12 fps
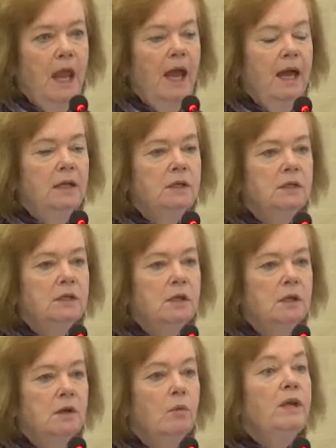And
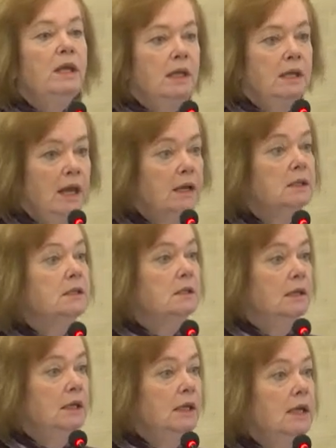yet,
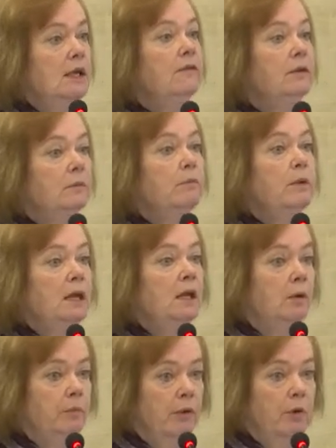even being
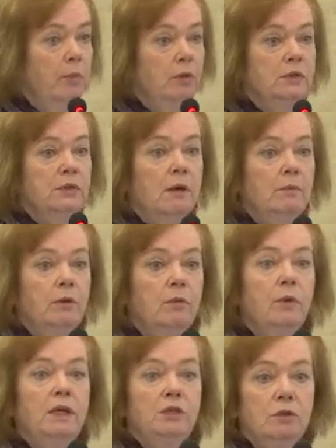a pro-poor sample,
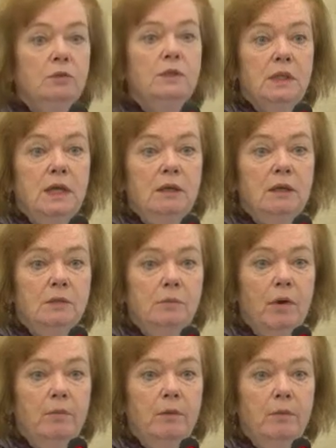we do see this
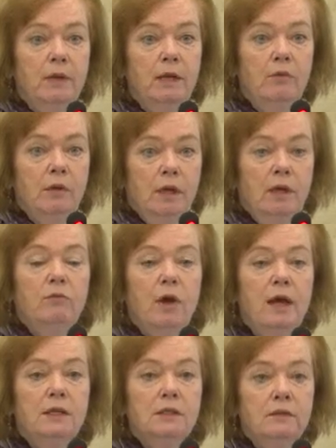problem in
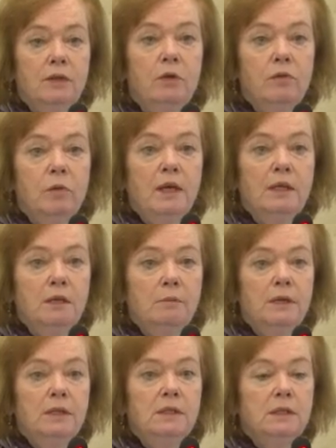rise in overweight and
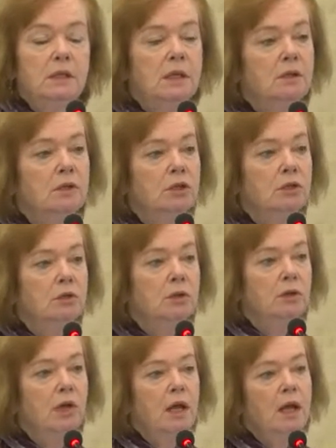obesity in the
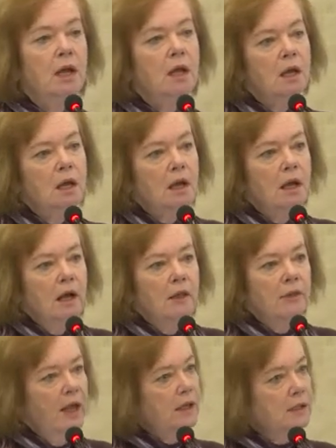children.
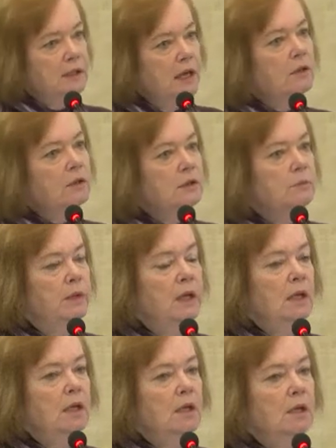That tells
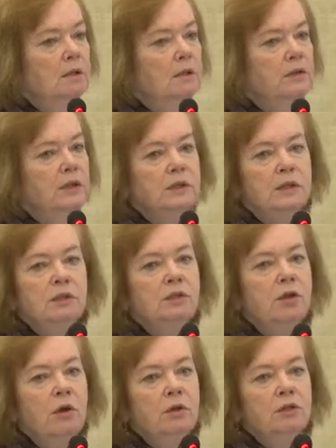me that this is
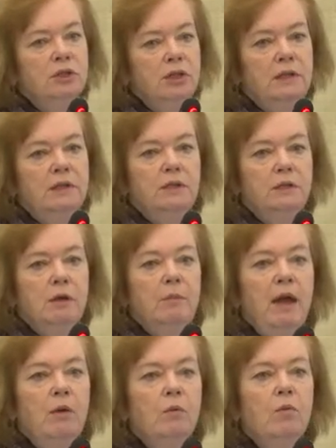not just
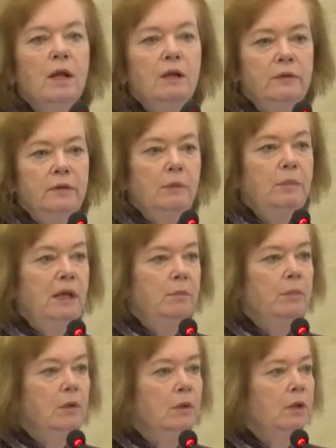about wealthy
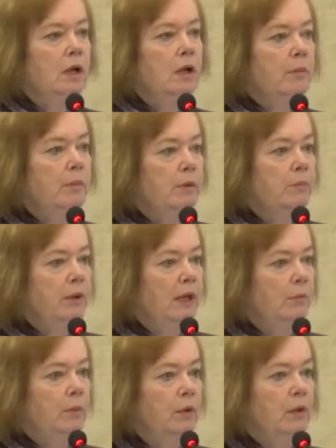people, urban
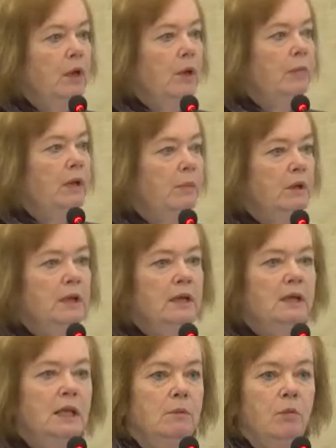people, people
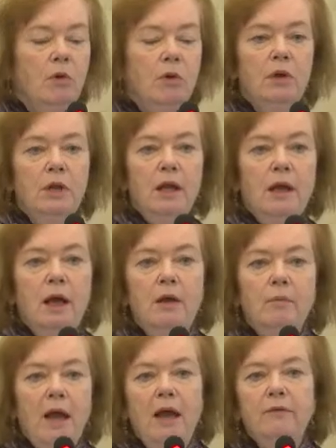leading more
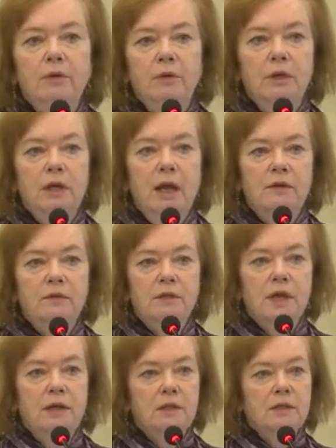affluent
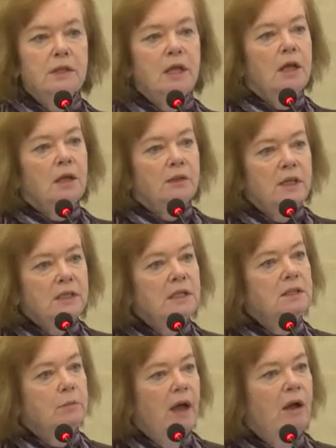lifestyles. This
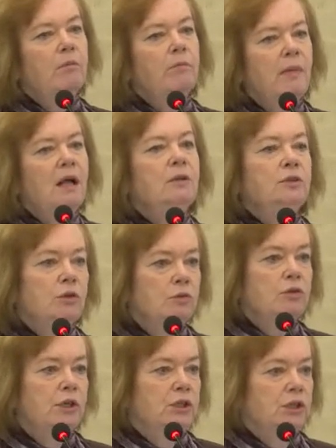is about
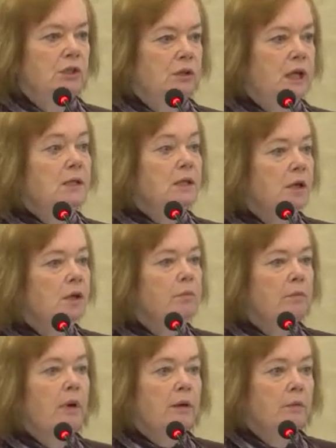malnutrition. It's
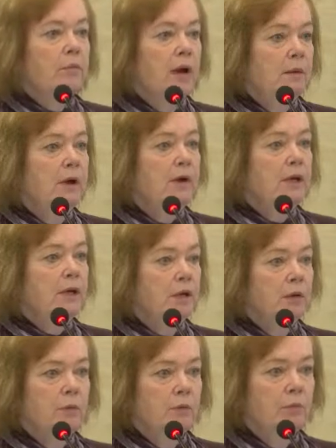primarily an
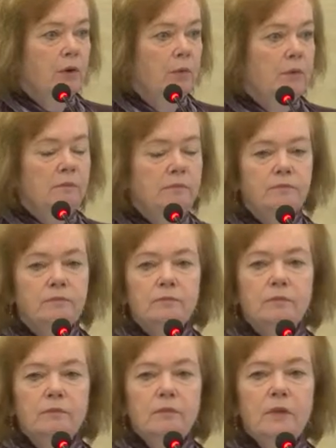urban problem.
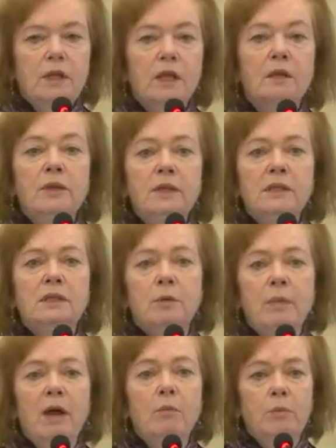This is
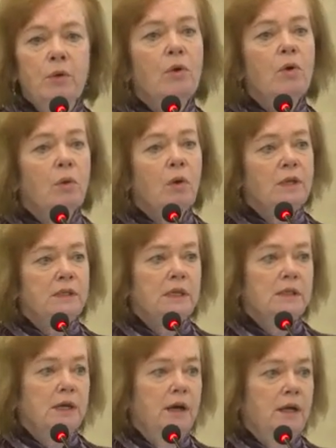about poor quality
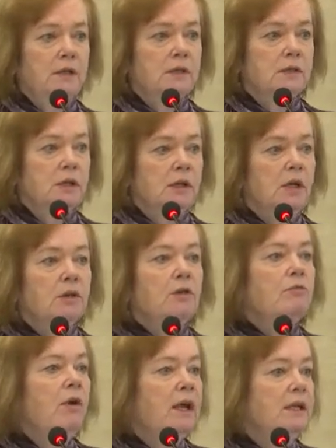diets,
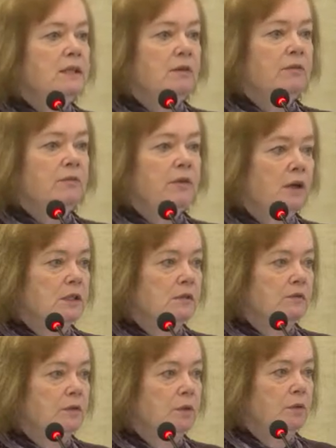the rise in fast
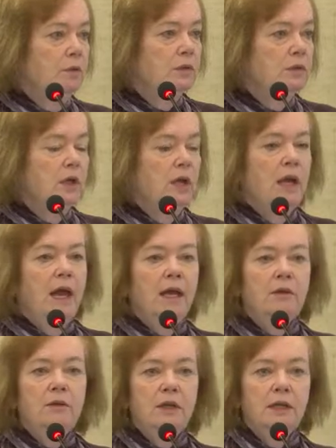foods
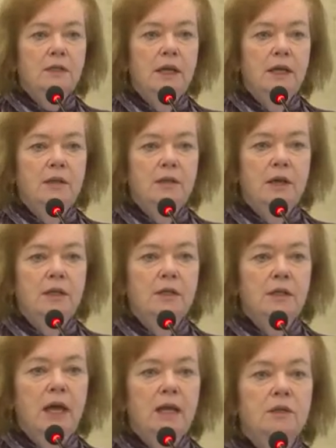and things like that,
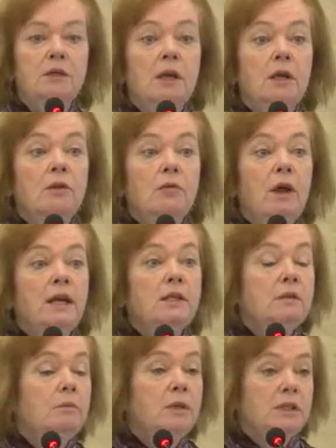and the
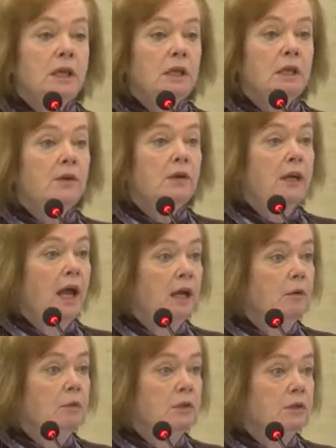rise in particular in
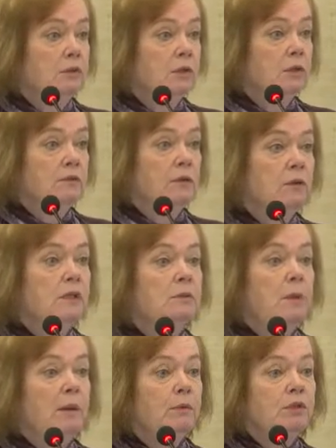animal source foods, as
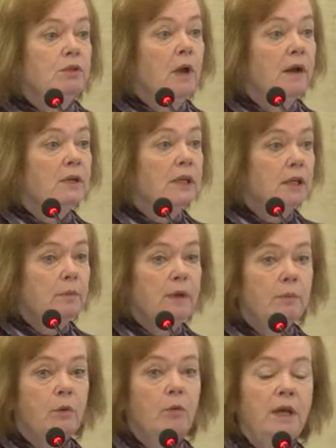people do have a little
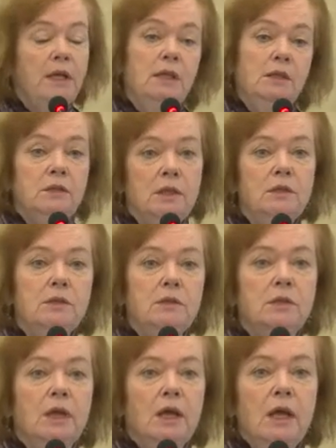bit more money,
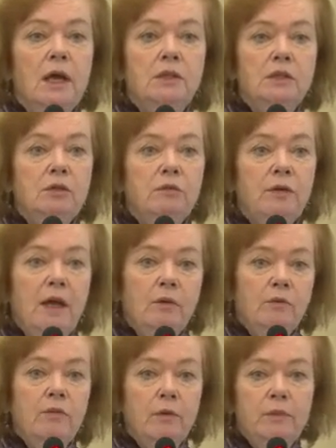as you
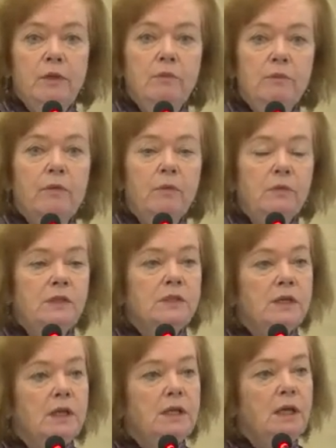found from the
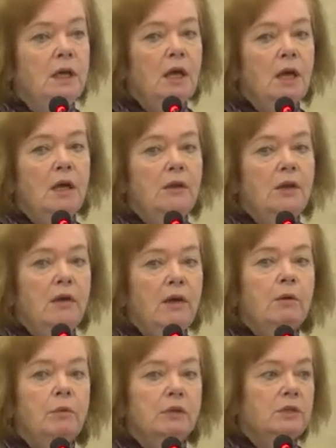study, they're
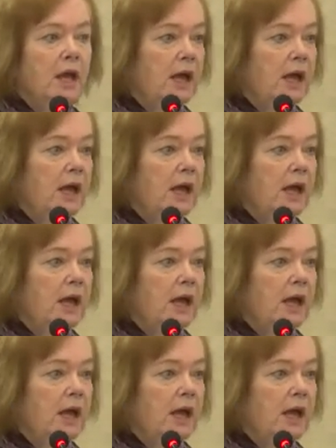able to